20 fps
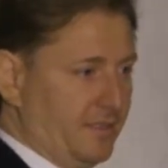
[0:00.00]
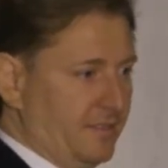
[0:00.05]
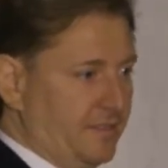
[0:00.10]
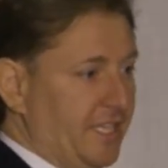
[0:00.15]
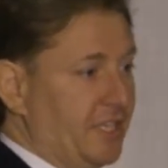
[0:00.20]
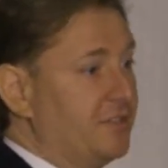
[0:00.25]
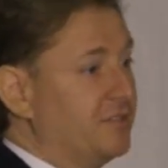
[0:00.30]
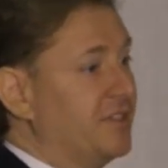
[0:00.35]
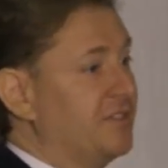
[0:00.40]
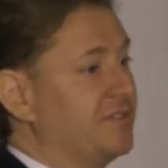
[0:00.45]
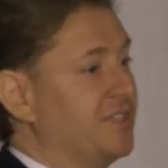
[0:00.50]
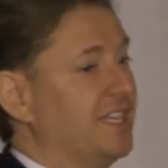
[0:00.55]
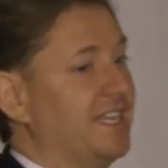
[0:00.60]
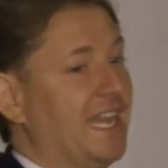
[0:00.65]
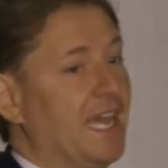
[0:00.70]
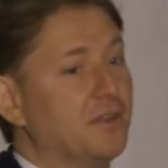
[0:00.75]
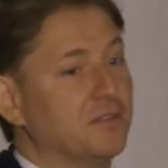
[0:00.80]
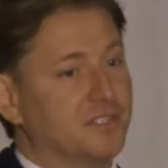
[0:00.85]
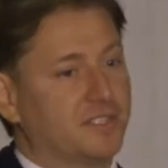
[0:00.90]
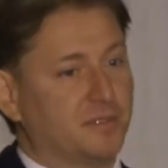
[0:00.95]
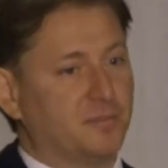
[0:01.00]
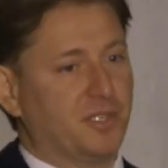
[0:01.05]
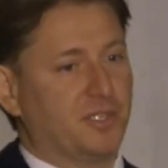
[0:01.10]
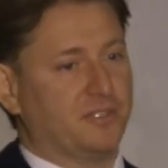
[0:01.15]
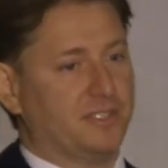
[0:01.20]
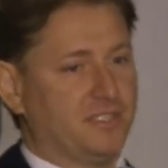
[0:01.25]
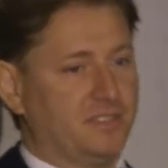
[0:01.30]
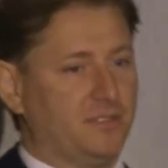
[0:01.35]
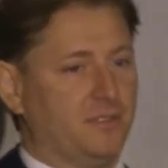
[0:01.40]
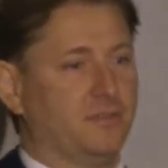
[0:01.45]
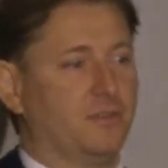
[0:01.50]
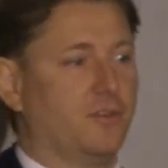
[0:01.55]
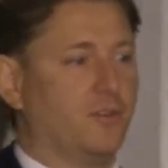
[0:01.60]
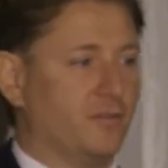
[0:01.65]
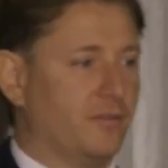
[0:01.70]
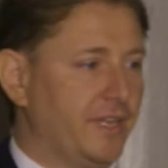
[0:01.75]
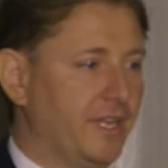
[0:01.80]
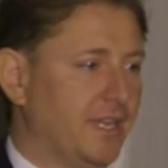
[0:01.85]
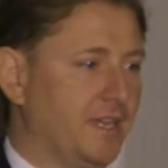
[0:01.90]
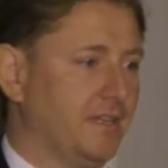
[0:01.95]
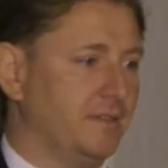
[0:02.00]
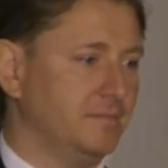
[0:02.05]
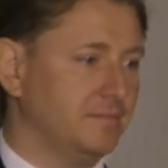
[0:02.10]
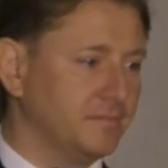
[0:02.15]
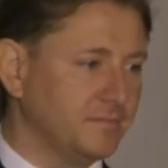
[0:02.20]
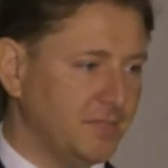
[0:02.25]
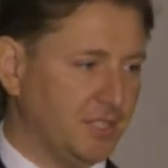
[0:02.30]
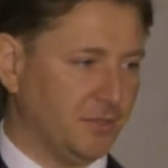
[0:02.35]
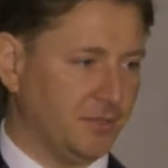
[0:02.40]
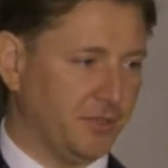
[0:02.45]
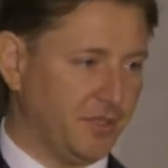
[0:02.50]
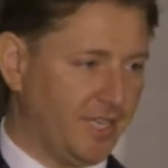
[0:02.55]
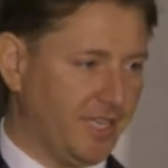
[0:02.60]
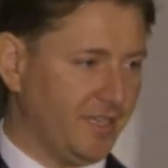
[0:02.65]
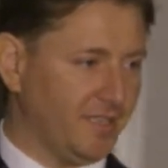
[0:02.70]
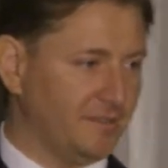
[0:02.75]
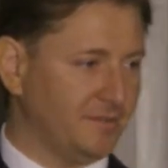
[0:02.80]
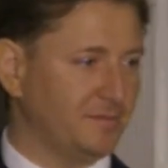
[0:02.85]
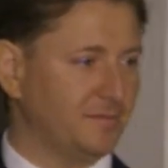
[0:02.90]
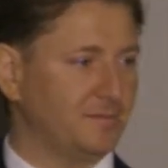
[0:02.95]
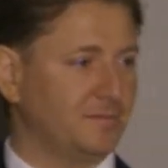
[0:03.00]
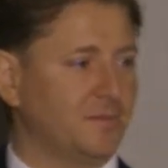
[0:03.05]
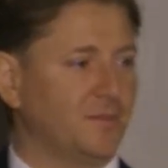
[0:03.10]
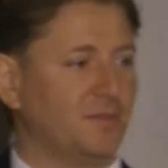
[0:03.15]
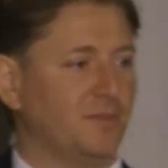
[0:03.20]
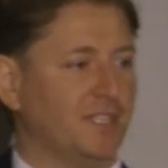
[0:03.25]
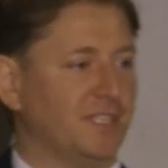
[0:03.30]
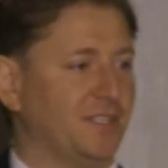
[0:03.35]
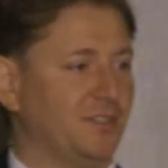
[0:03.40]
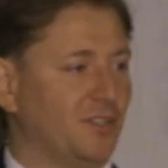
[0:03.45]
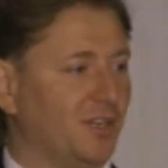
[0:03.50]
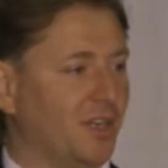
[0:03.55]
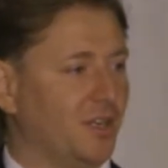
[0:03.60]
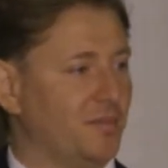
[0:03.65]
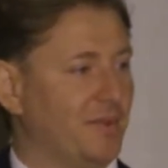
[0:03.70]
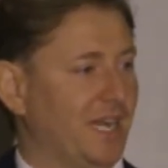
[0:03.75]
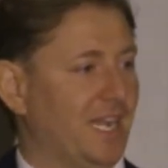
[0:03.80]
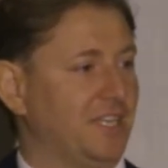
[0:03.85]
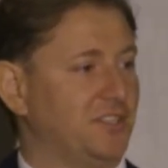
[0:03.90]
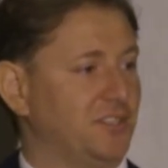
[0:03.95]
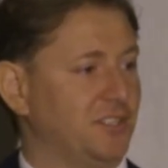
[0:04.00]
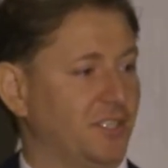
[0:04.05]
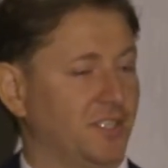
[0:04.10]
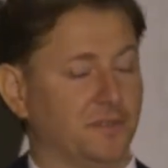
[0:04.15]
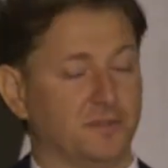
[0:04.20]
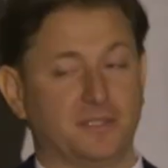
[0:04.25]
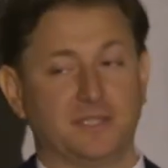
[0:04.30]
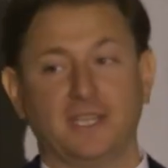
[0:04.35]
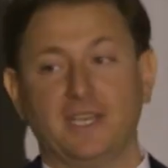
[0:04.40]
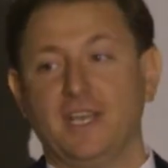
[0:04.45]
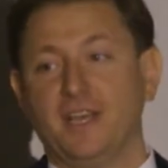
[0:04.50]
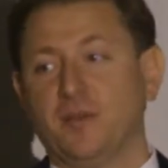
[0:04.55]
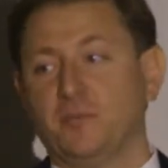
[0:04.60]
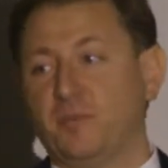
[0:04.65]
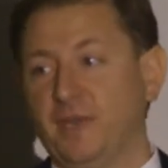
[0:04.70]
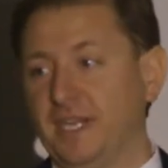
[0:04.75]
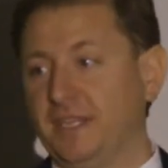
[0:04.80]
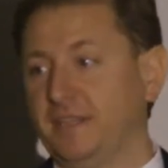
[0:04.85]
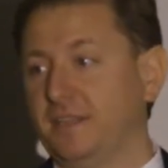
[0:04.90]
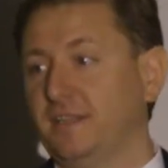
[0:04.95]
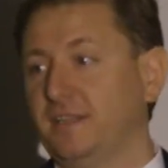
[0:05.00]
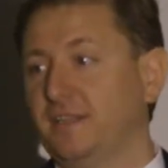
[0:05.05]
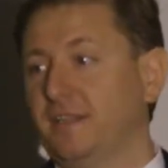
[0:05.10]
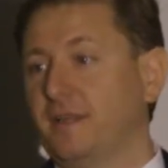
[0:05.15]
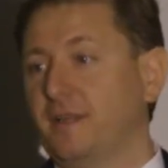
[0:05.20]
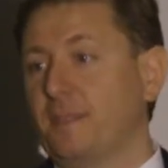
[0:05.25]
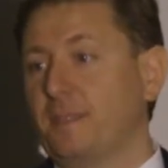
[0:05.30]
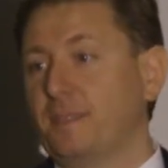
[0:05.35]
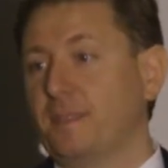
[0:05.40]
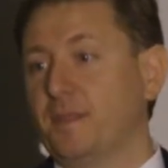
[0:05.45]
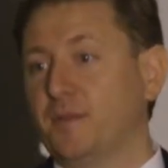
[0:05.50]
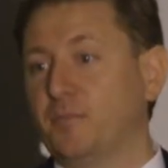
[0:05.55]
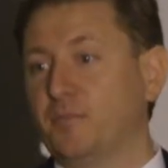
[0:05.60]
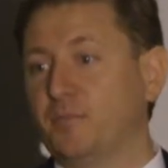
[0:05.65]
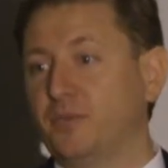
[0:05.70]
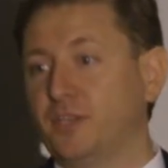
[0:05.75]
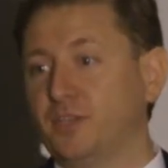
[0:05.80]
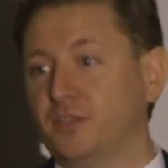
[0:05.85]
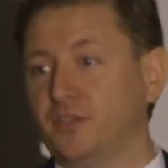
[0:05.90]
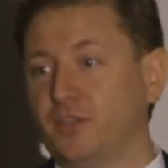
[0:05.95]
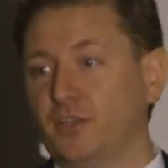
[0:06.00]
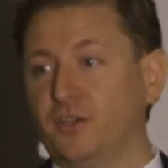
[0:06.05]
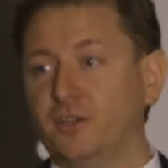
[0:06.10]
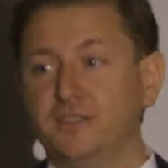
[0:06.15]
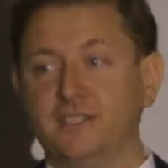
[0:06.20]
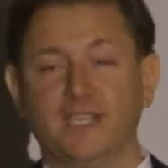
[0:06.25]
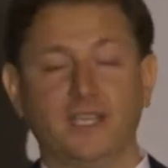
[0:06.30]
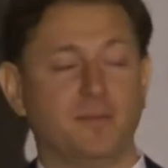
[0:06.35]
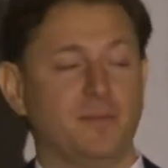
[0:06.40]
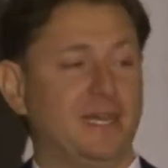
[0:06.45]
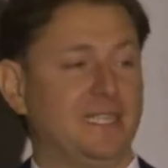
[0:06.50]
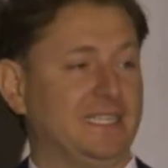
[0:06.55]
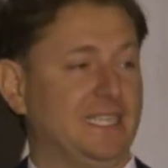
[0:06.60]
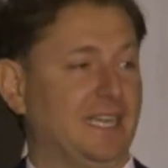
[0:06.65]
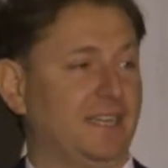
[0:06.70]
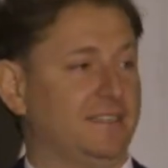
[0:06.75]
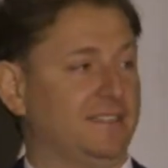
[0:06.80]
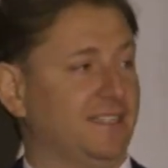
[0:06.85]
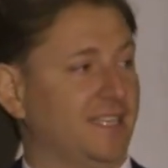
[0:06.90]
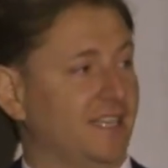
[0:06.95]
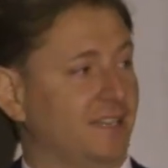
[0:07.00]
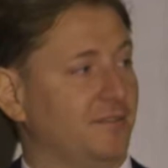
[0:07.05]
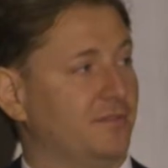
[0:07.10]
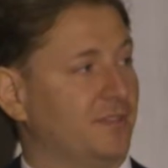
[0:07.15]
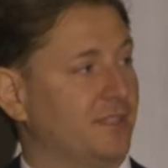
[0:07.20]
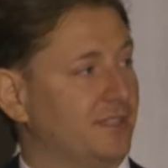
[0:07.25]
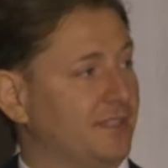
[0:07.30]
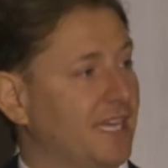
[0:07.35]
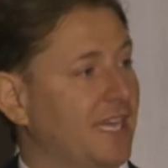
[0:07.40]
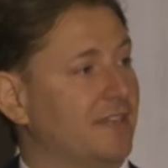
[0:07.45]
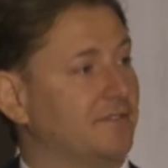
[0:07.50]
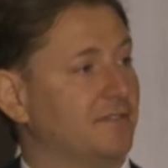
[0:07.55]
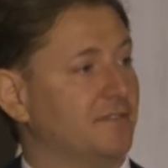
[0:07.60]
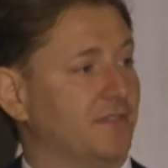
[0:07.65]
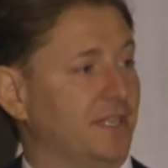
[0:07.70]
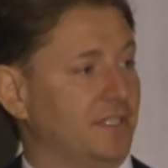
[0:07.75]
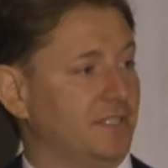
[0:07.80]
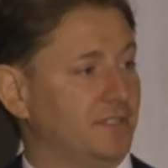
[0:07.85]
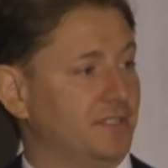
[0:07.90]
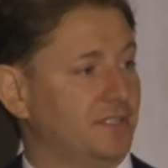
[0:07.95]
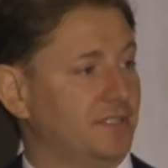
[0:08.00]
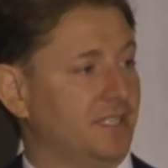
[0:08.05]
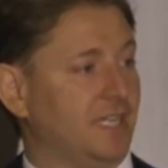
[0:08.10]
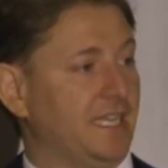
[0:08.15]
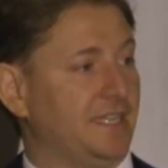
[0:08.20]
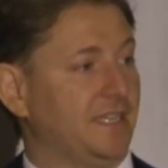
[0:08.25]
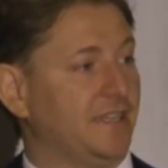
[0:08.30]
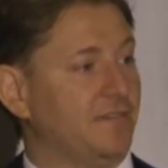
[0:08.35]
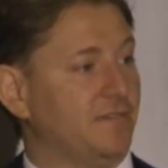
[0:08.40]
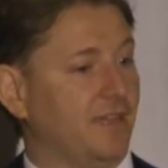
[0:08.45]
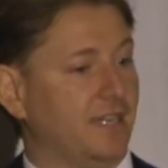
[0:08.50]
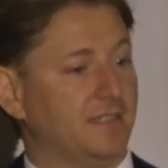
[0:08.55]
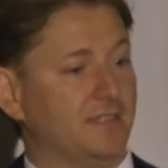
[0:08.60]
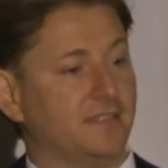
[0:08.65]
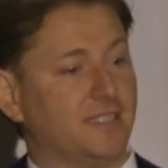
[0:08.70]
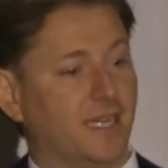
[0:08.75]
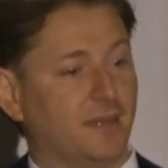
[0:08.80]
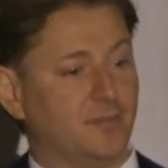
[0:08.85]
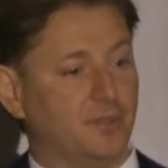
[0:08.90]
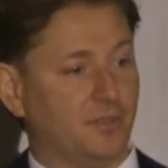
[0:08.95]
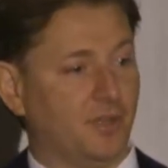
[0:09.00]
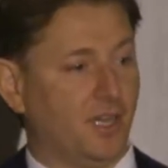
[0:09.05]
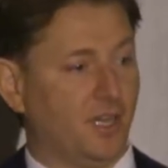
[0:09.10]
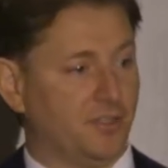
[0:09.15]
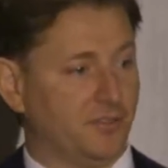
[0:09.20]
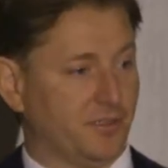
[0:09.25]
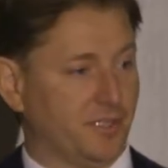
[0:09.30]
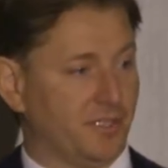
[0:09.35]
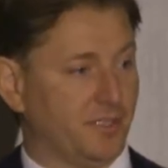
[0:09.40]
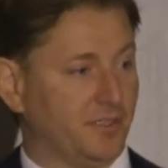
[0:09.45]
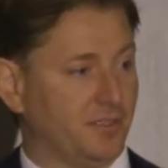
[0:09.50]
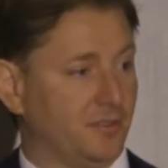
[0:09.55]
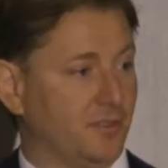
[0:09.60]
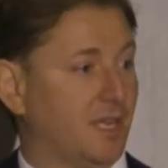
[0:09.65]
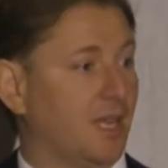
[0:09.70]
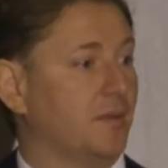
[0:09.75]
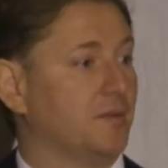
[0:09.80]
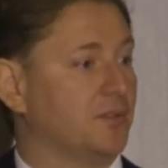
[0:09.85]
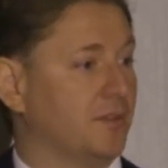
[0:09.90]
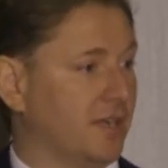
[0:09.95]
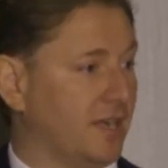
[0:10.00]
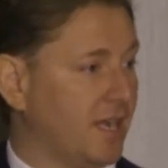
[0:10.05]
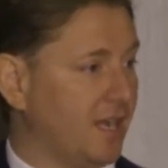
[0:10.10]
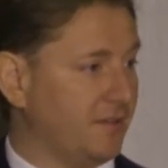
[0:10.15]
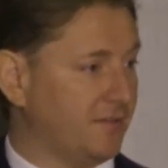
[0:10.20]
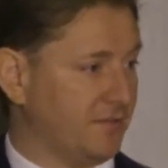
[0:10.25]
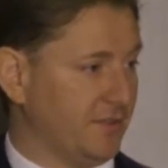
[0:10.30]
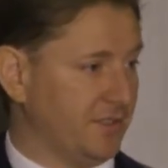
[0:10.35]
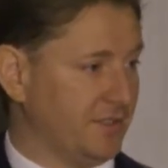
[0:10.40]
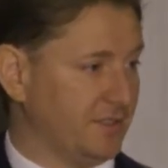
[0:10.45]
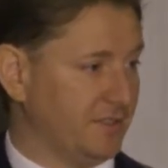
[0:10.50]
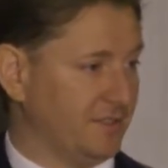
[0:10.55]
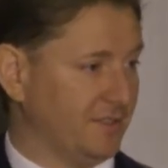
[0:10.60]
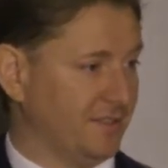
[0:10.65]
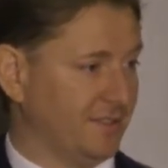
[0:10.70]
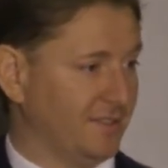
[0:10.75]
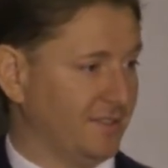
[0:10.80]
They couldn't even announce it because, as you know, in Korea, you can't really talk about ICOs. But the good thing about that is they have a lot of investors, and they invited the top 200 to come to our conference.